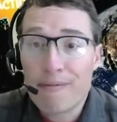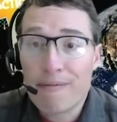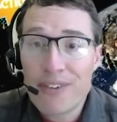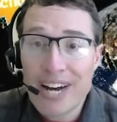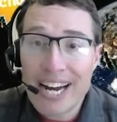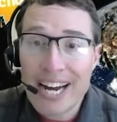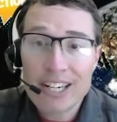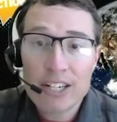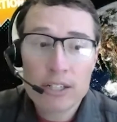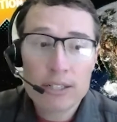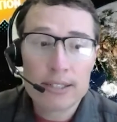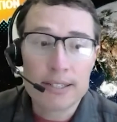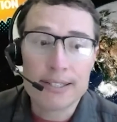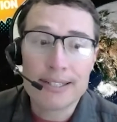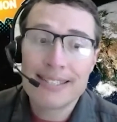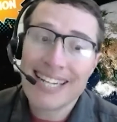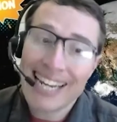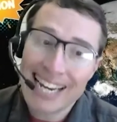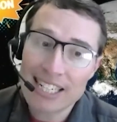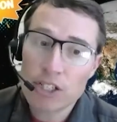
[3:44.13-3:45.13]
fire
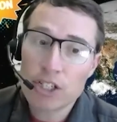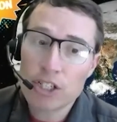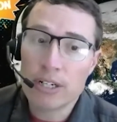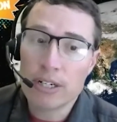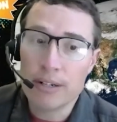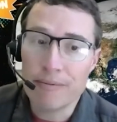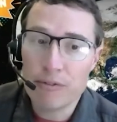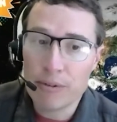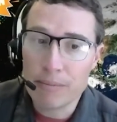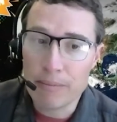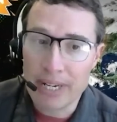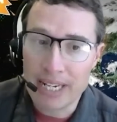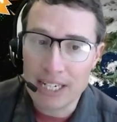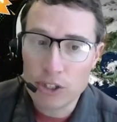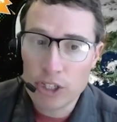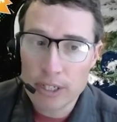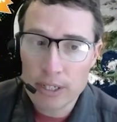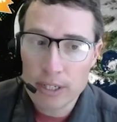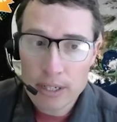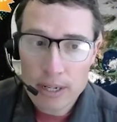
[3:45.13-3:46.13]
detection
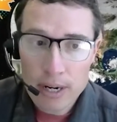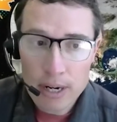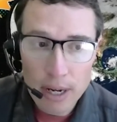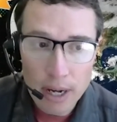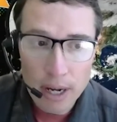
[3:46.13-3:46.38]
information